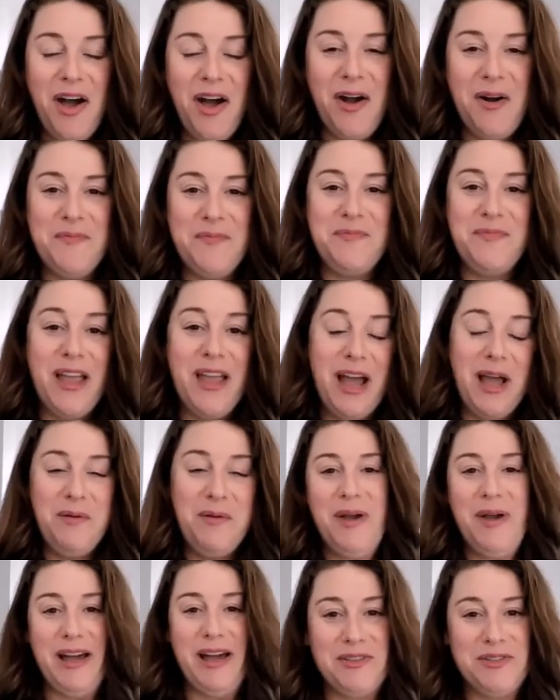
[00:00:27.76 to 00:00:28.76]

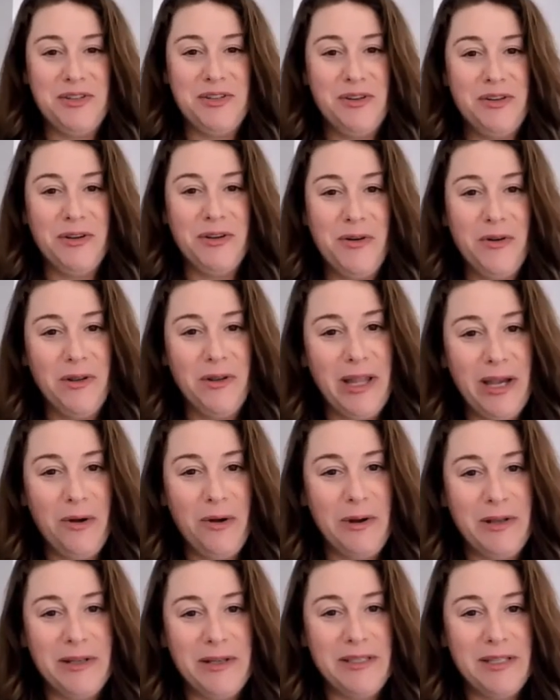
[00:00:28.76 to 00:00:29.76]
I'm Pastor Nicole
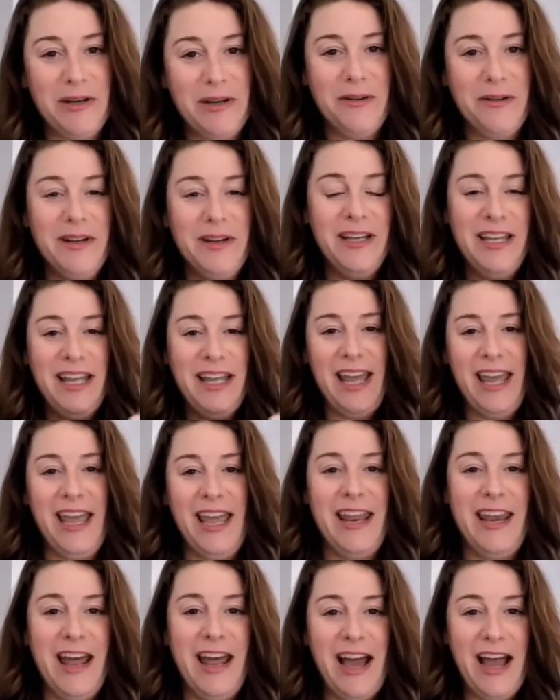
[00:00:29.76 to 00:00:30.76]
Quinto,
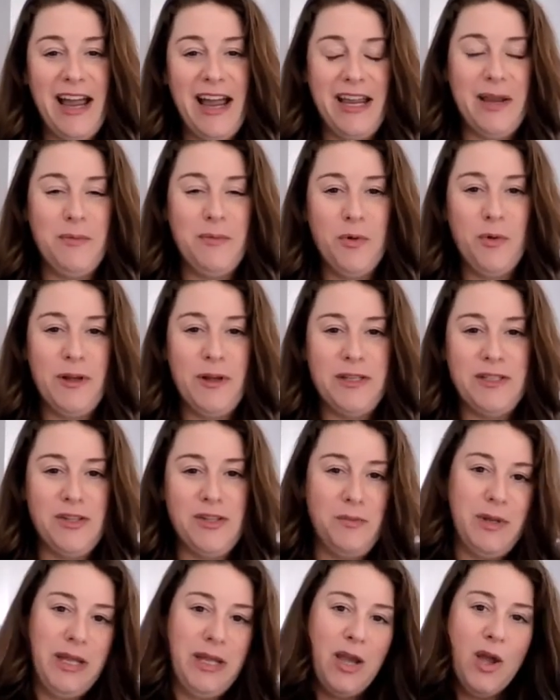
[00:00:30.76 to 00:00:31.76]
and I am going
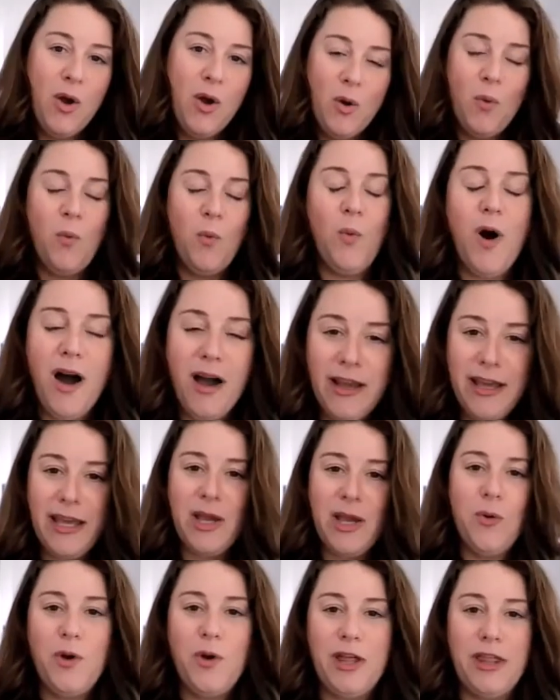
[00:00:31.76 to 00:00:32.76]
to be
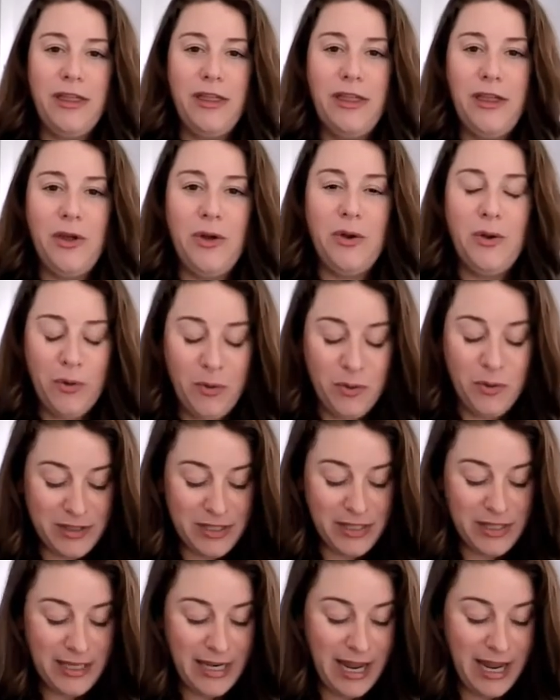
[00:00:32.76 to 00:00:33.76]
walking with you
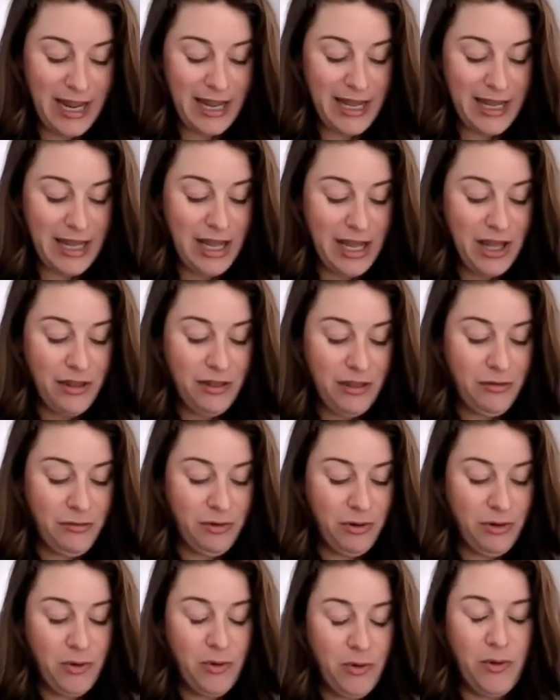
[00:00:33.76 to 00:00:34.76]
today
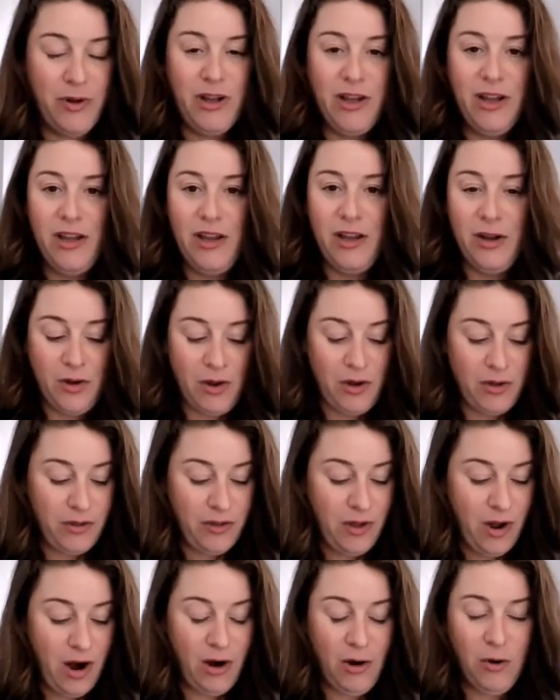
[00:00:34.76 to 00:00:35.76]
through
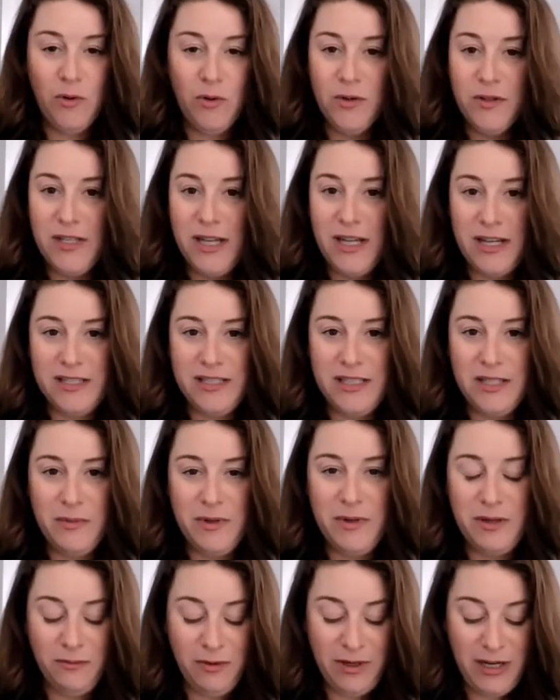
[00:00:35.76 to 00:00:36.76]
our Old
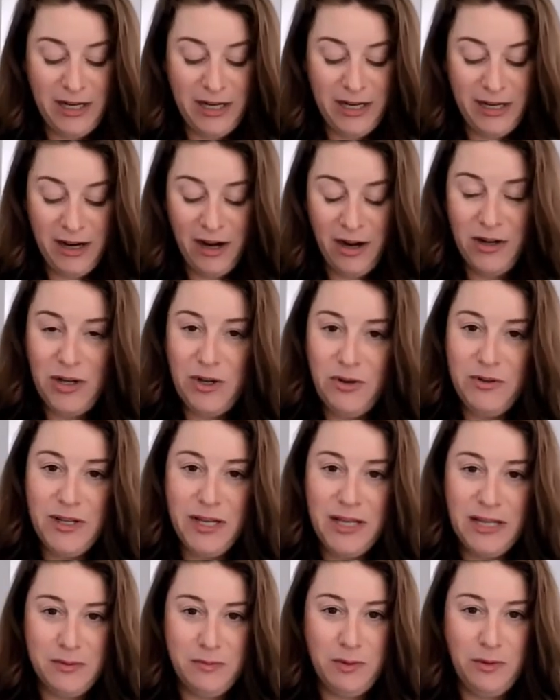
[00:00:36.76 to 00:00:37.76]
Testament reading, our New
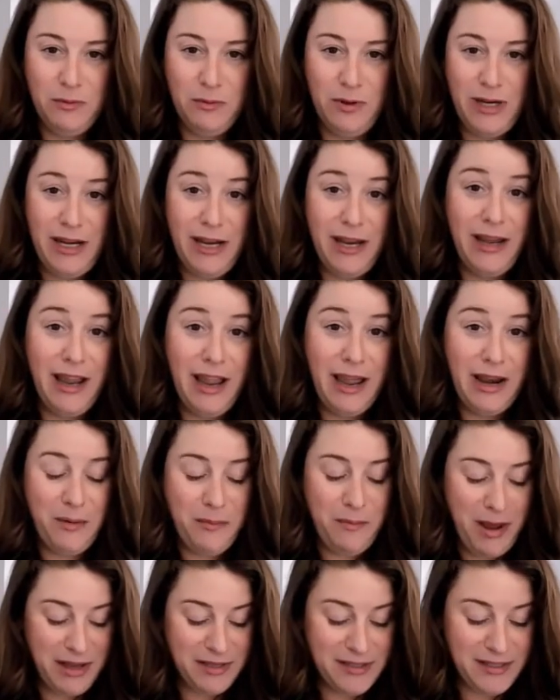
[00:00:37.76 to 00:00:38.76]
Testament reading, and
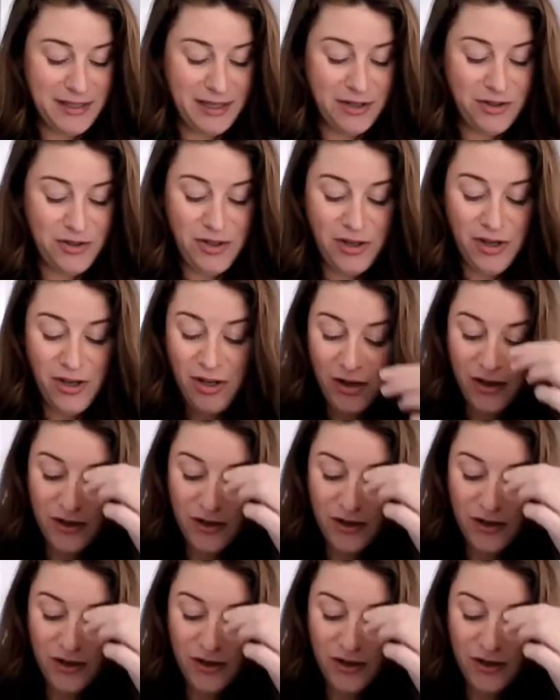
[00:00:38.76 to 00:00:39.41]
a message.